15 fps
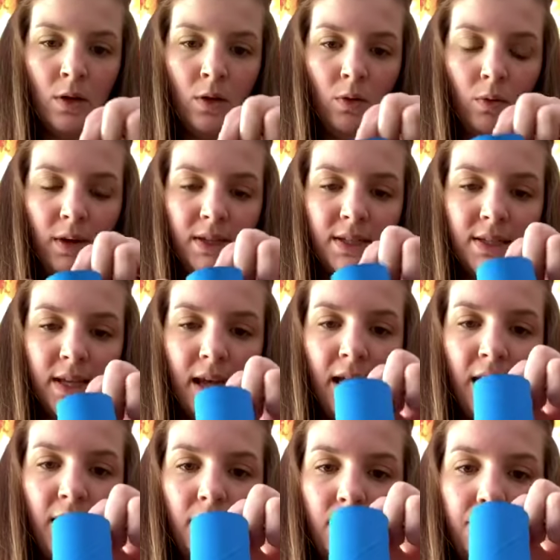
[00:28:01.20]
One
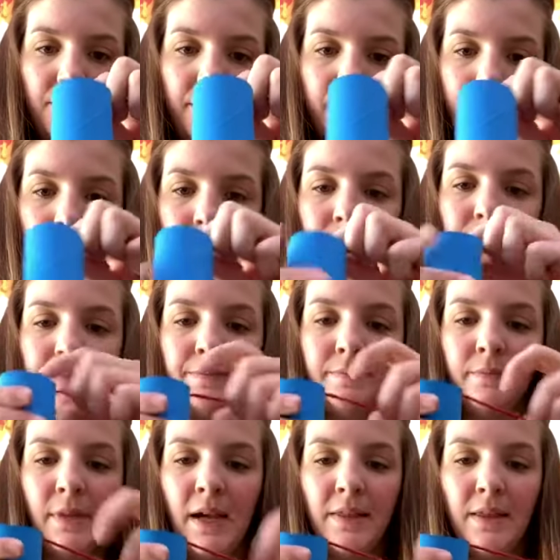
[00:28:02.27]
side
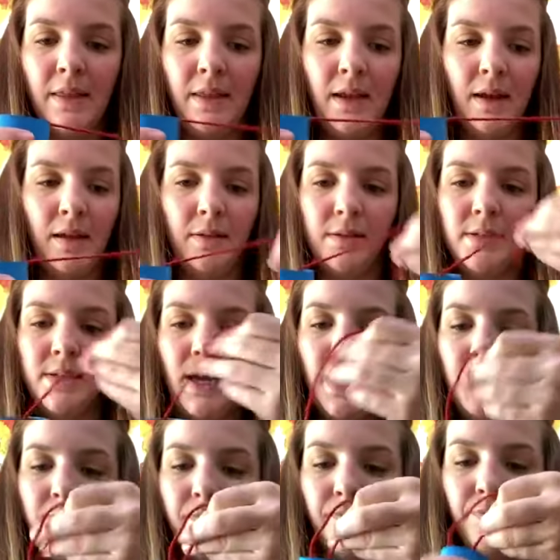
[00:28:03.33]
and then the other side.
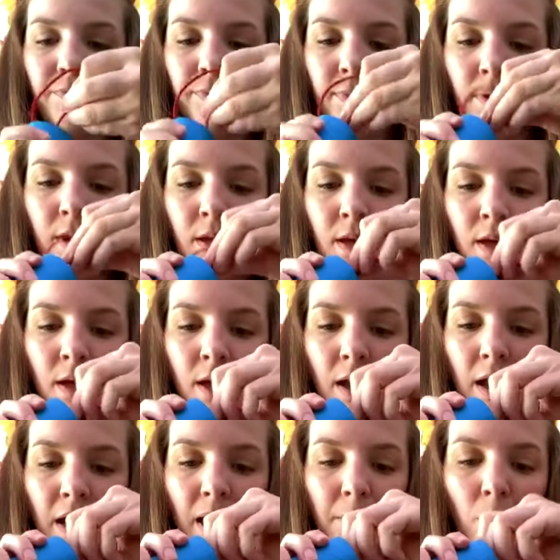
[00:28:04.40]

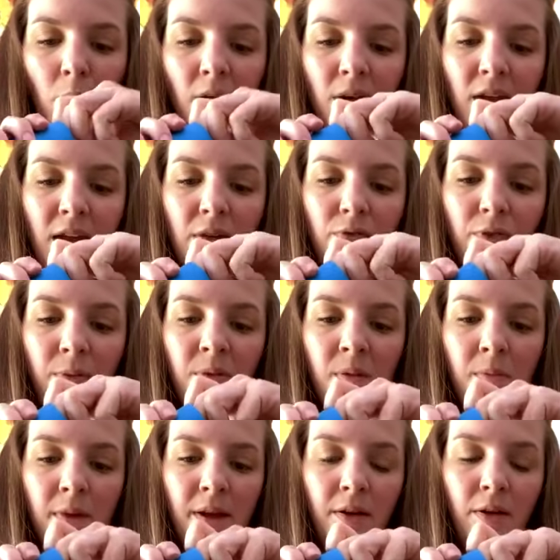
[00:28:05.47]
And I'm going in from the
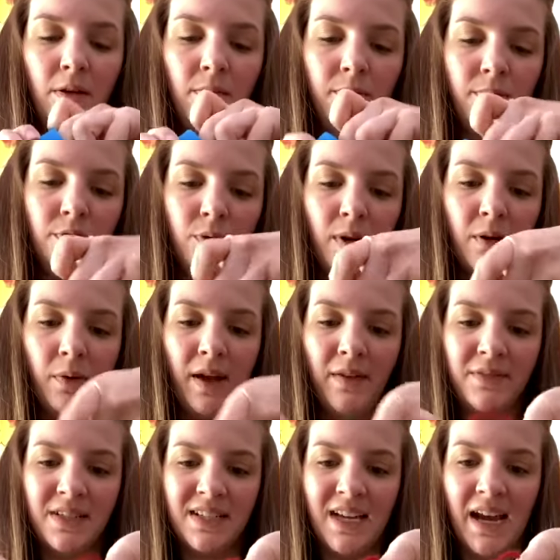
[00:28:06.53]
middle so I don't have
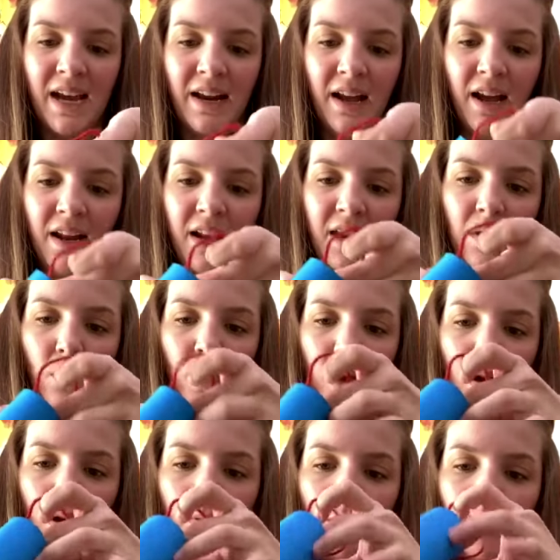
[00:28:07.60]
to tie it on
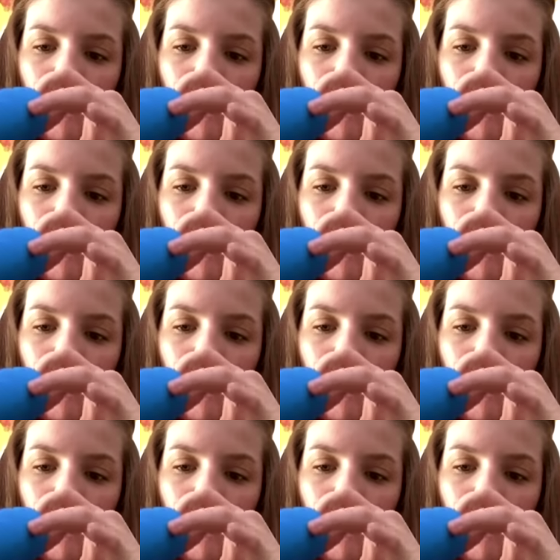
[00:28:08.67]
anywhere.